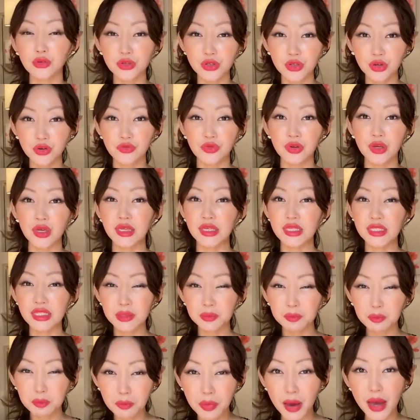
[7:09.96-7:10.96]
North Korea
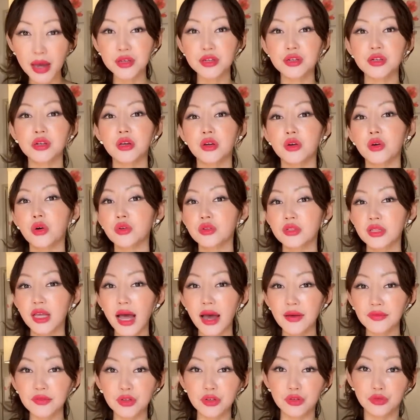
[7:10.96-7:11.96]
especially goes
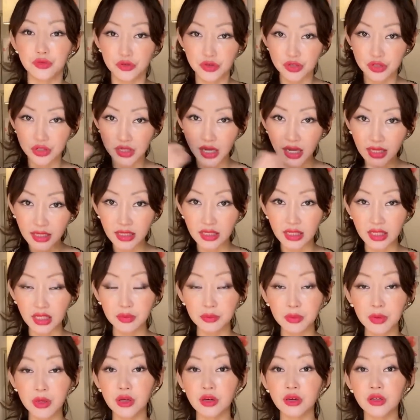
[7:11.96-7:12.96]
after
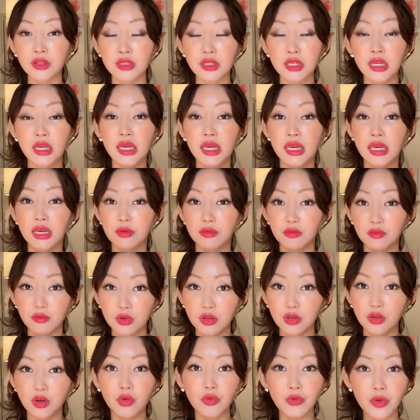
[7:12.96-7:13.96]
Christianity because,
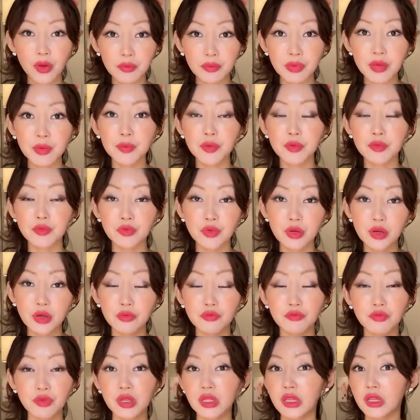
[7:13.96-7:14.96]
you know, when people
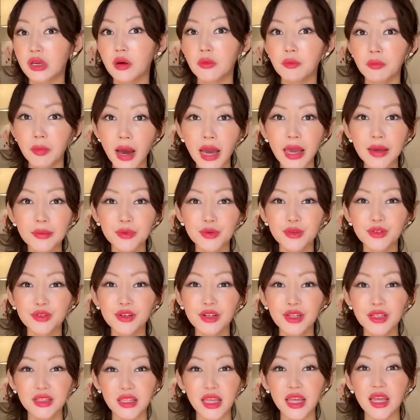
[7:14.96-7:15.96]
reading a
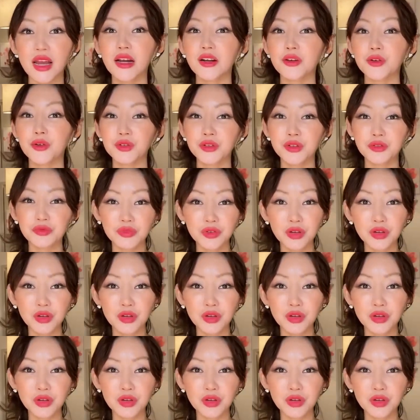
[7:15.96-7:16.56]
Bible, they are going to